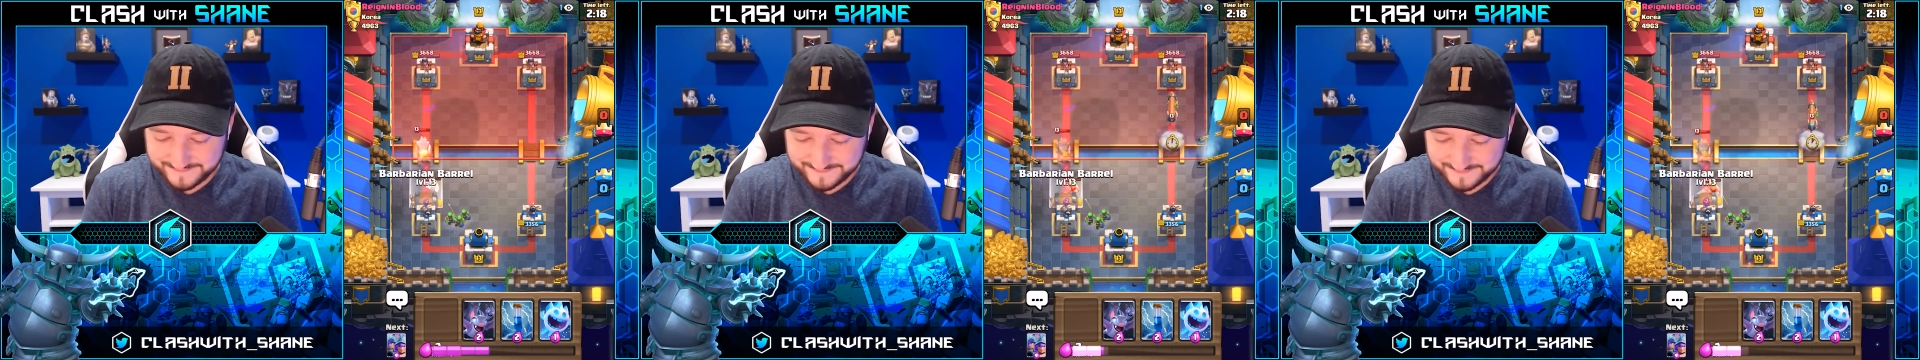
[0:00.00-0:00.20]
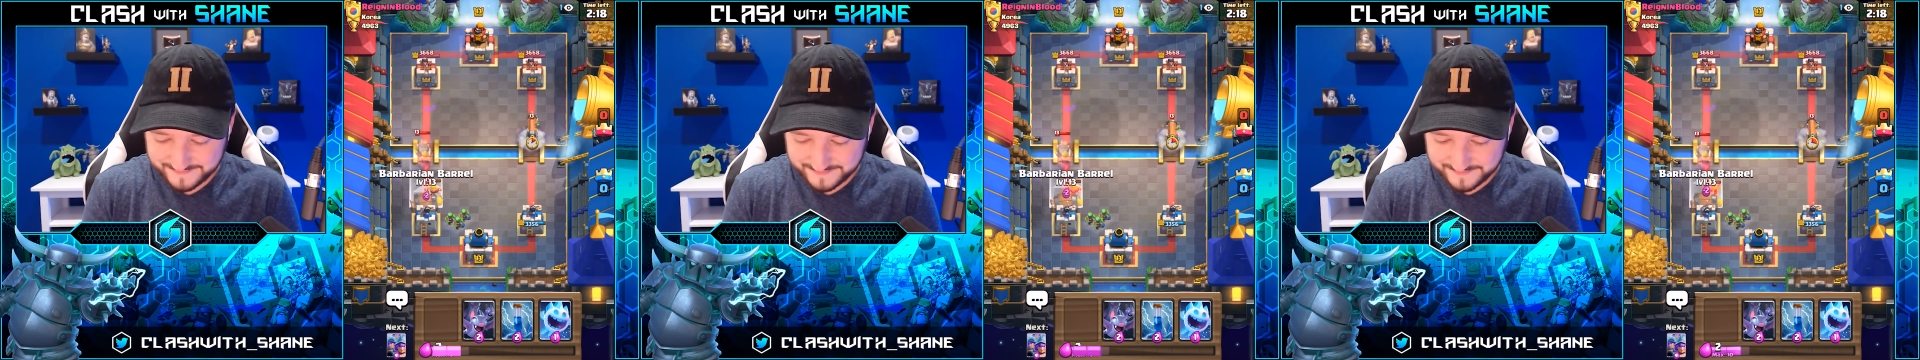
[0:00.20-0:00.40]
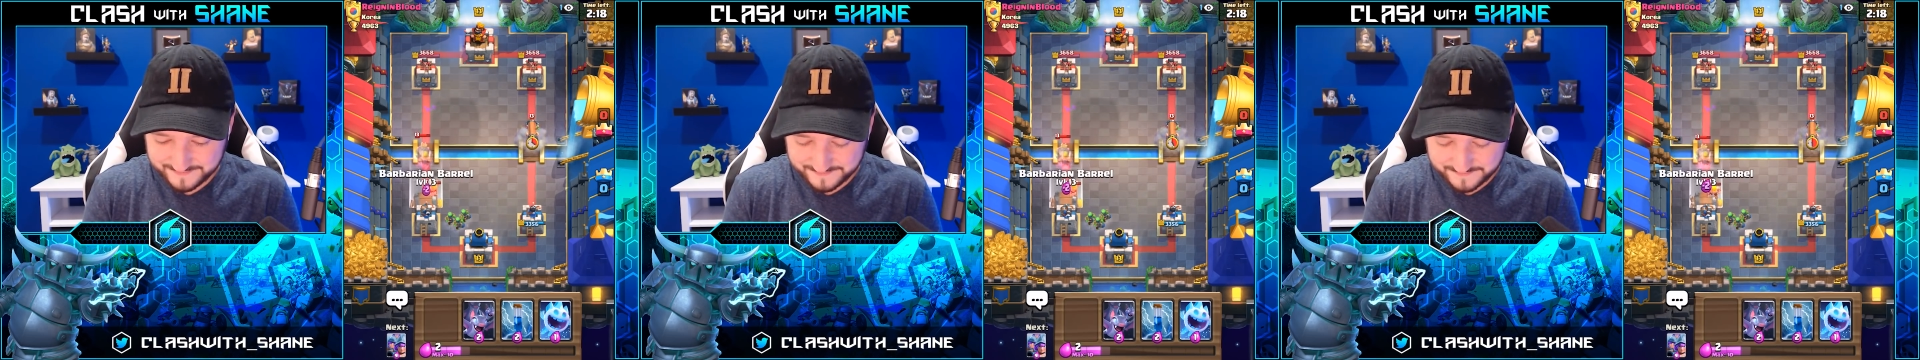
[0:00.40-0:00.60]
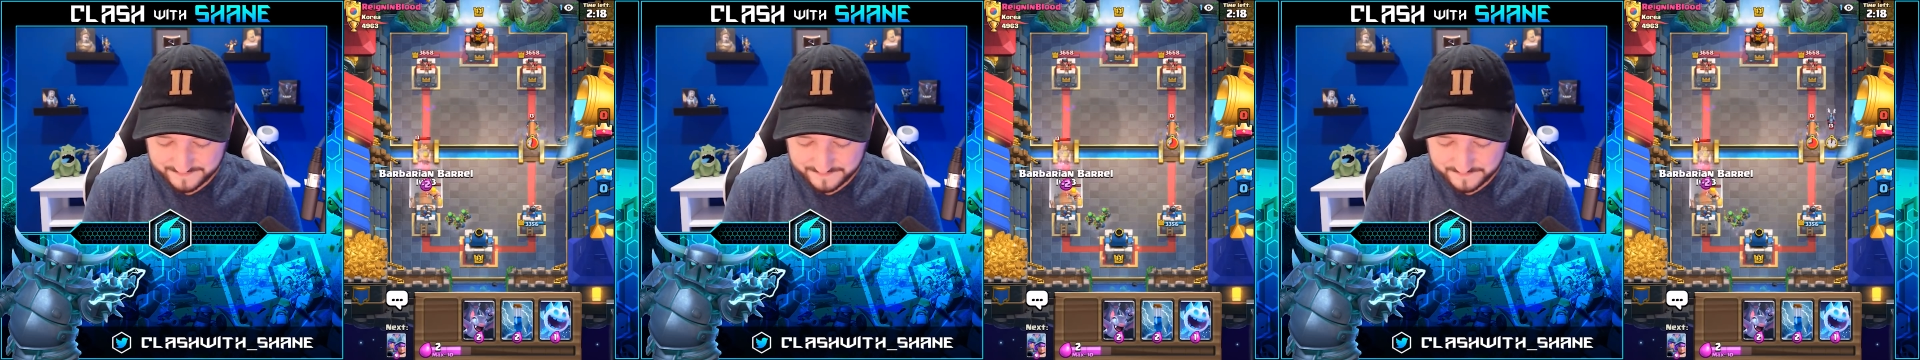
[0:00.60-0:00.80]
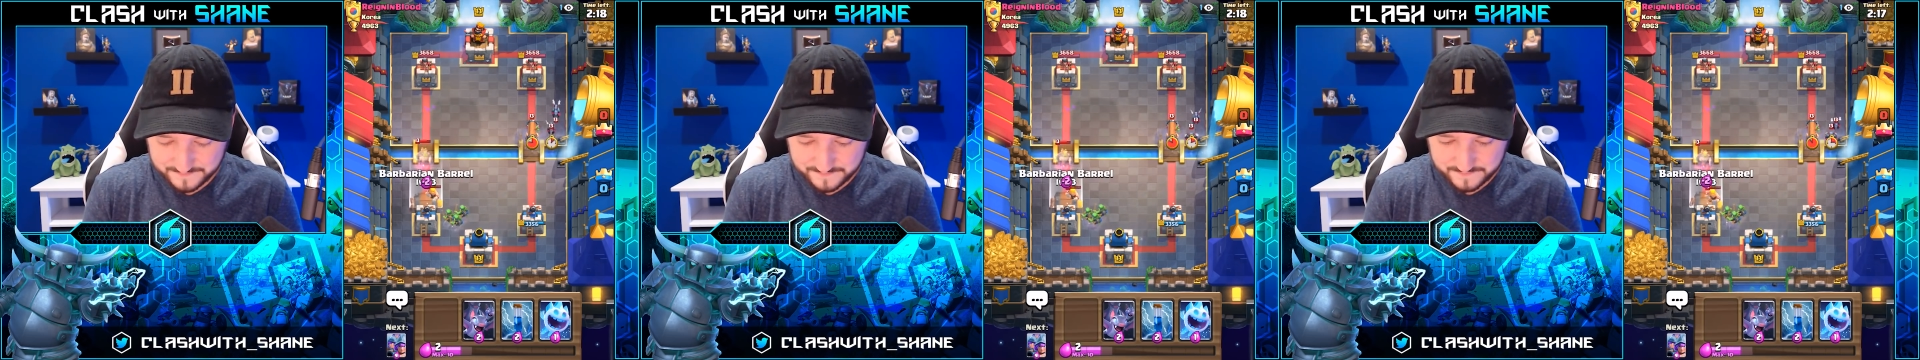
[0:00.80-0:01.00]

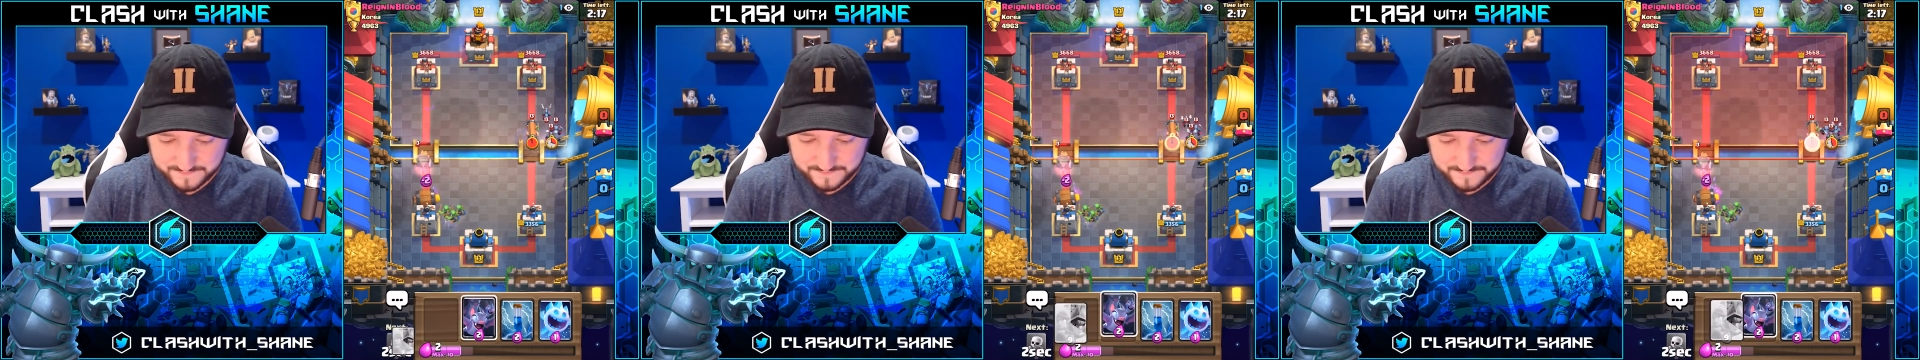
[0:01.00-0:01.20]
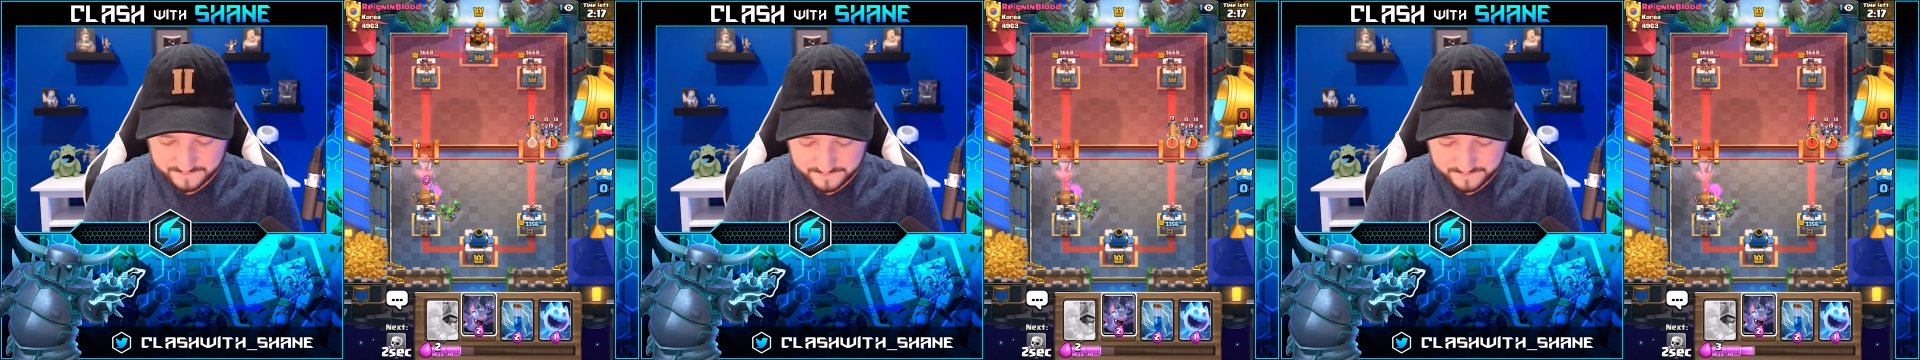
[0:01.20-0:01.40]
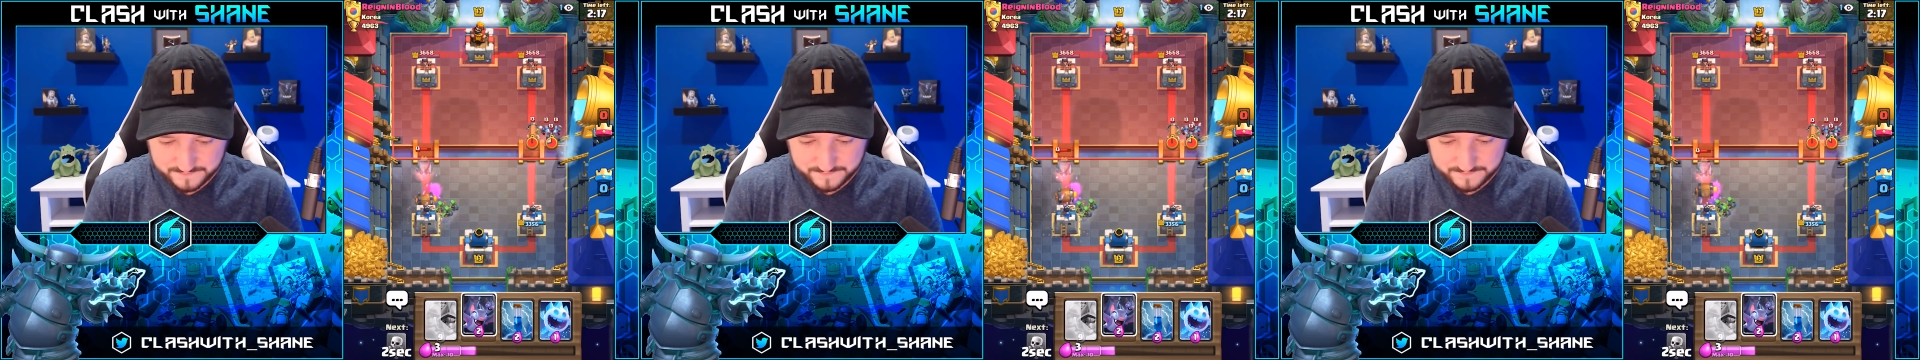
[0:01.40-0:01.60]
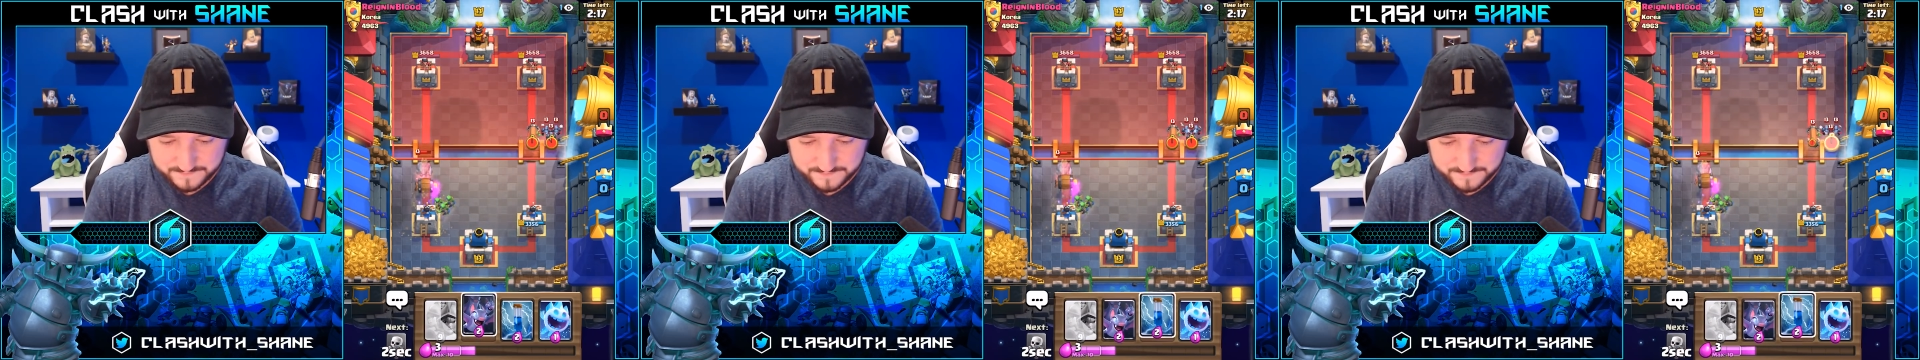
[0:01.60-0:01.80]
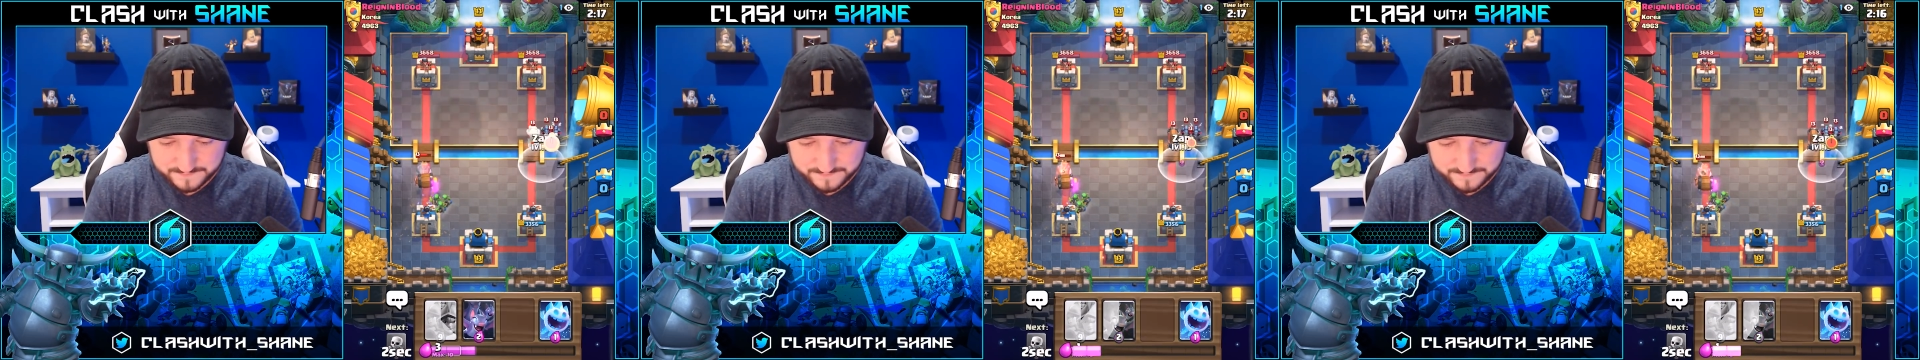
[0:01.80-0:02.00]

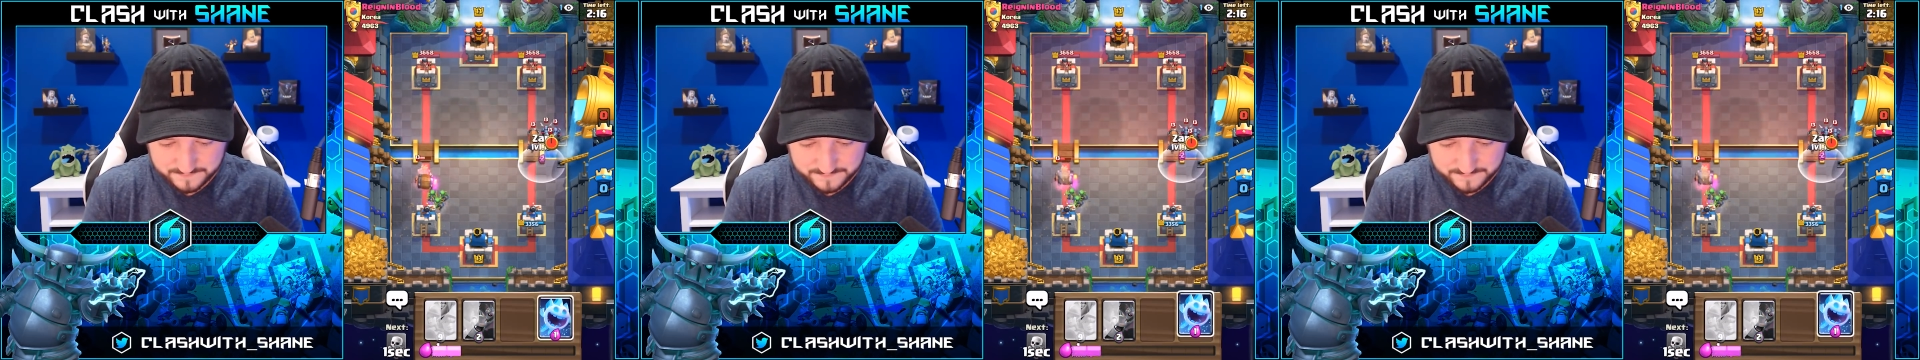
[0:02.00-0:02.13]
Nothing is said.